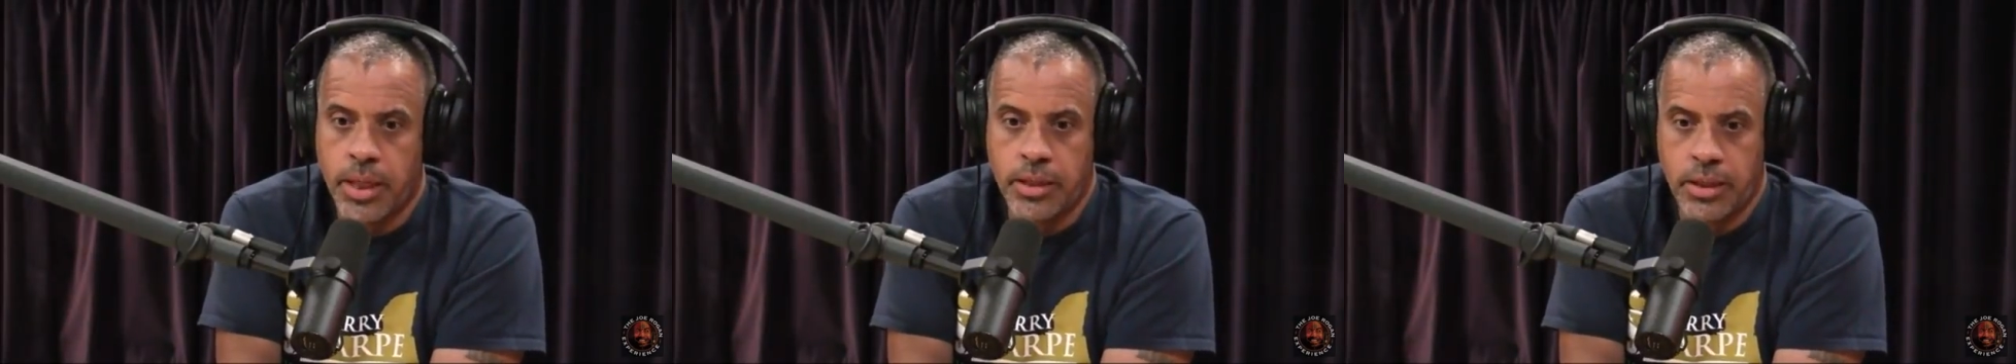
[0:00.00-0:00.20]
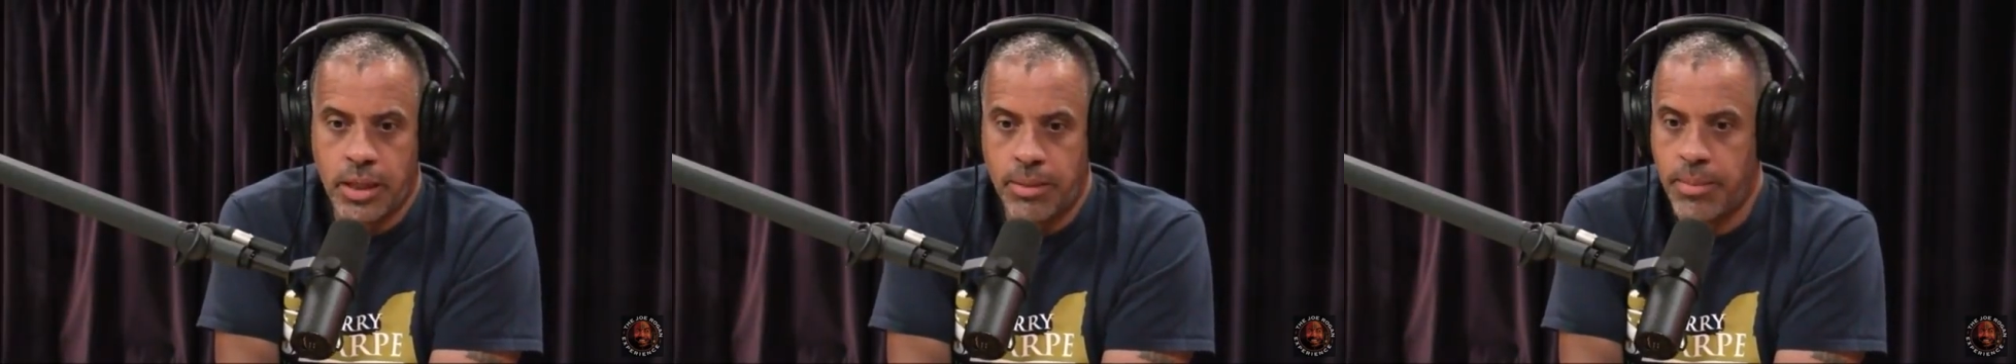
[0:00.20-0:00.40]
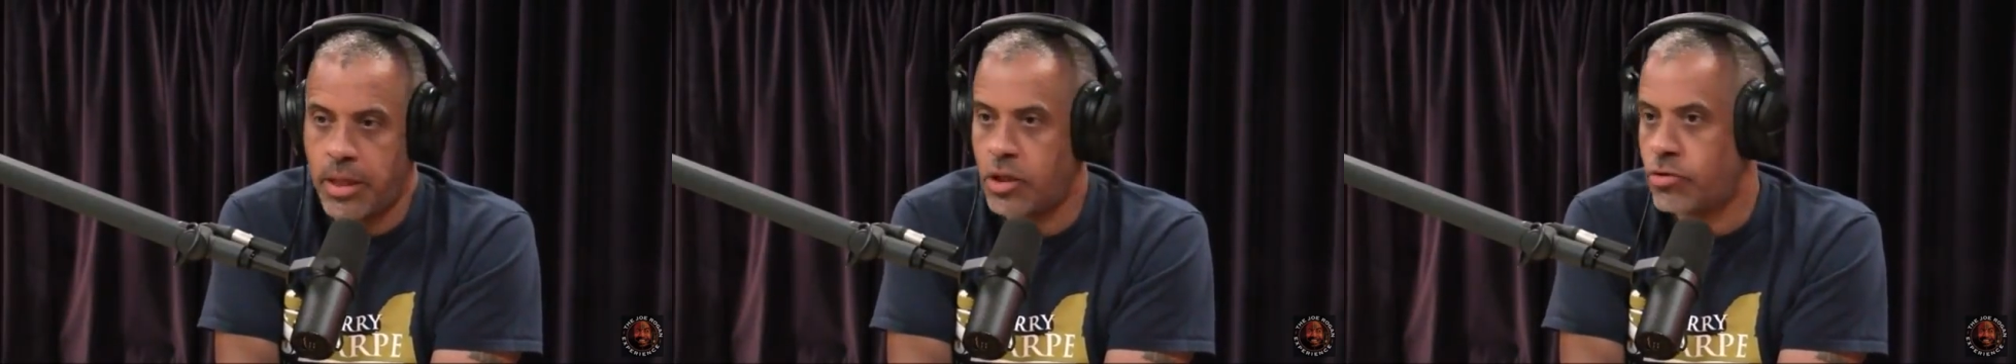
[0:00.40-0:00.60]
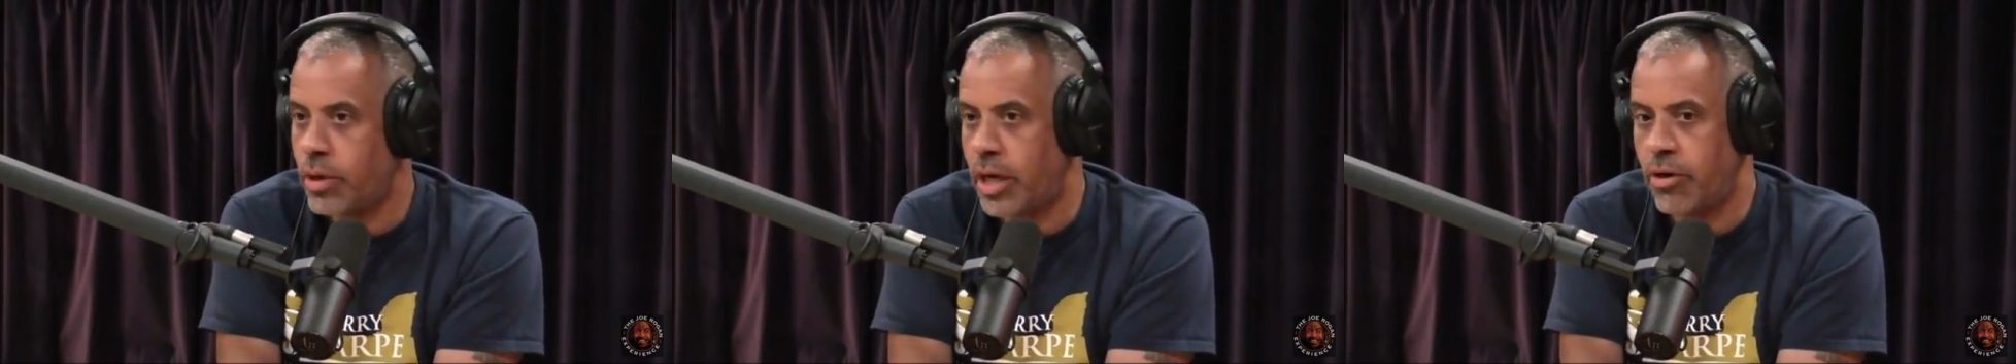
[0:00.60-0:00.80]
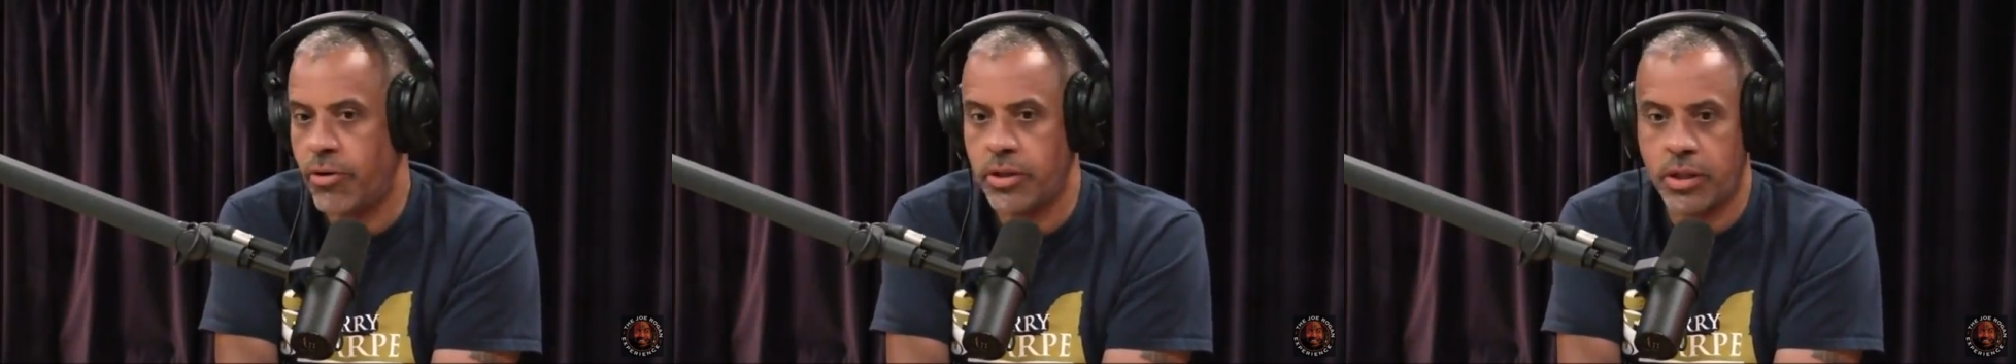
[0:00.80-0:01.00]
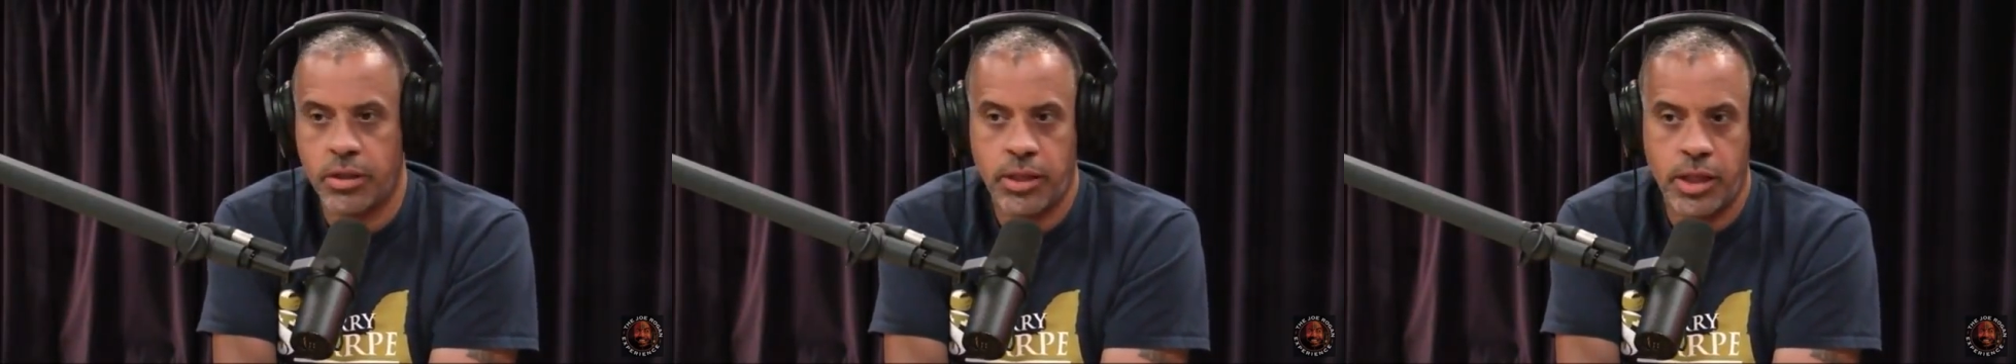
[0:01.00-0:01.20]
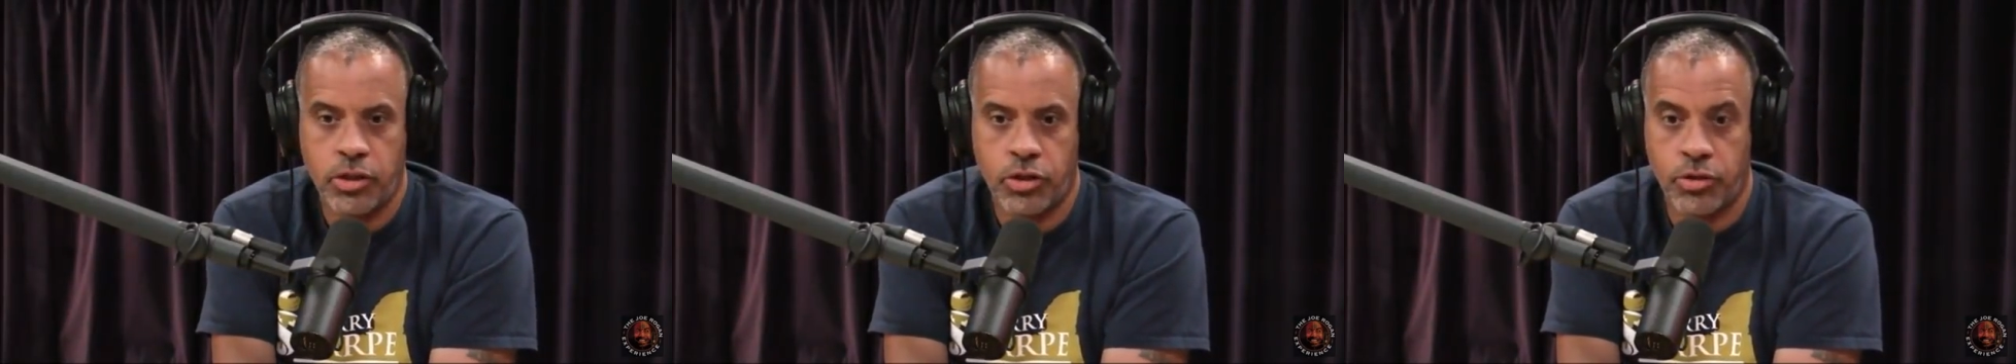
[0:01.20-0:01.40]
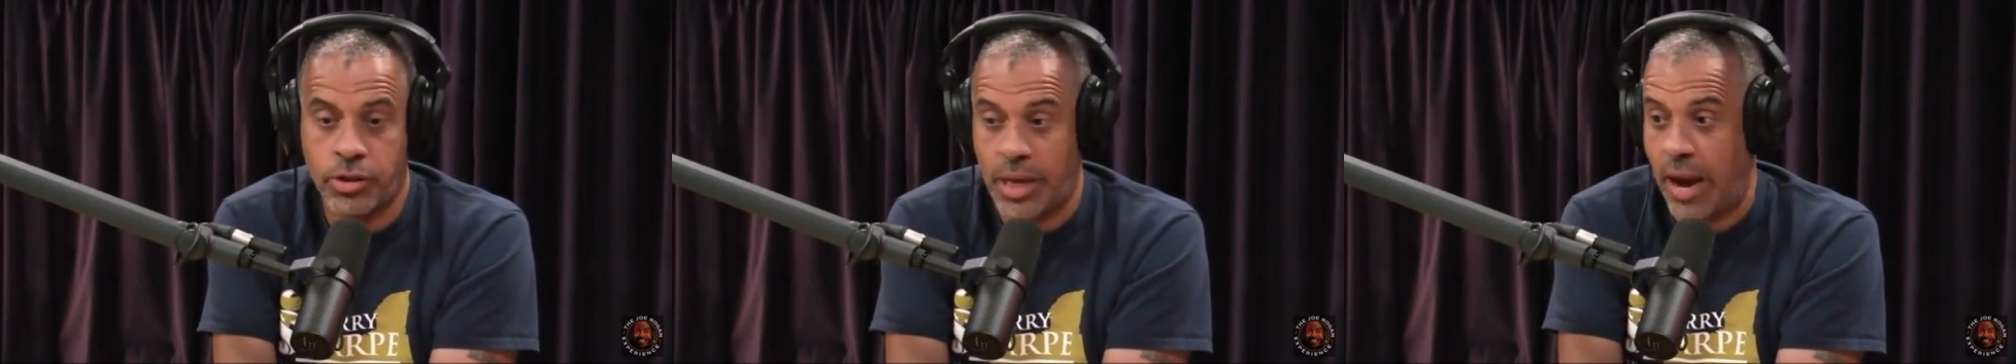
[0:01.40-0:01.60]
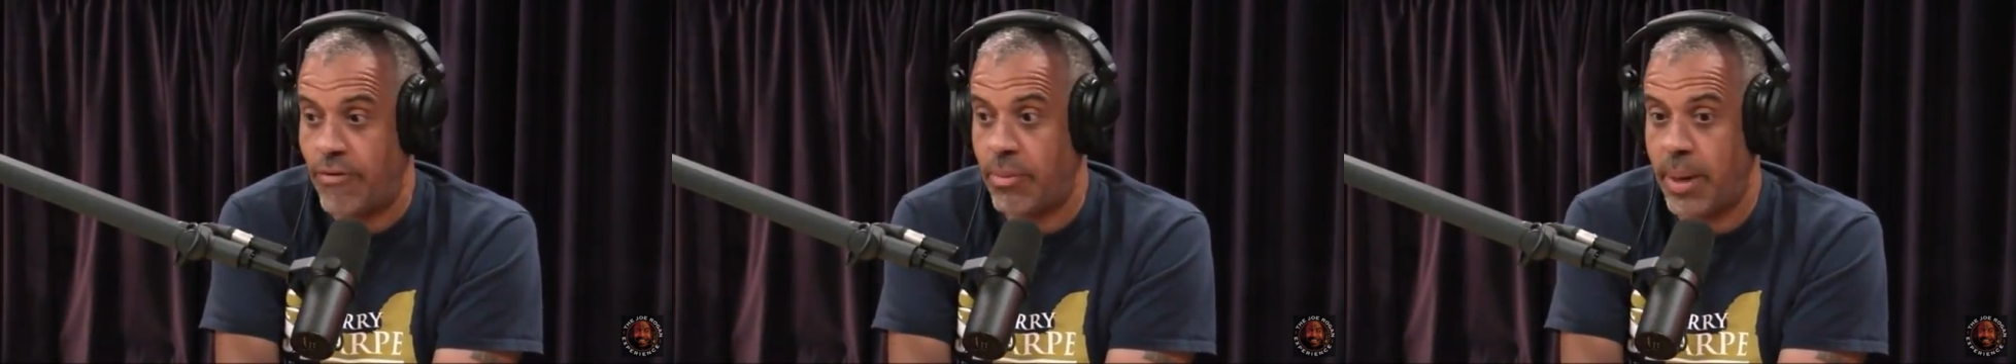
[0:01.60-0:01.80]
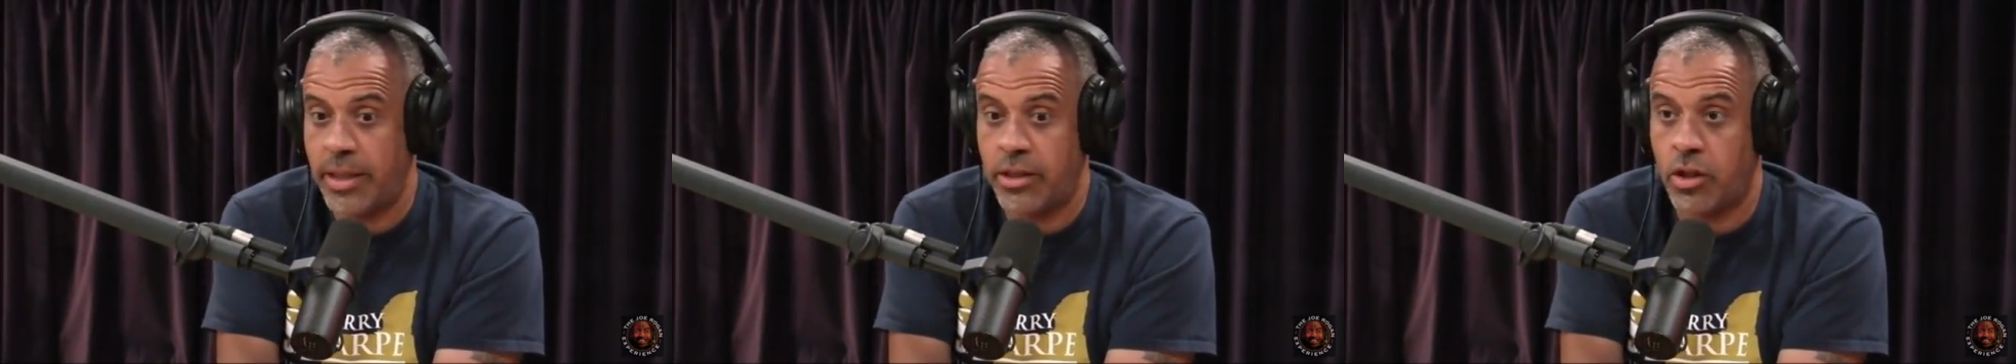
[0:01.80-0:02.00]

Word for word: Is it an administrator? Is it a teacher? Is it everybody?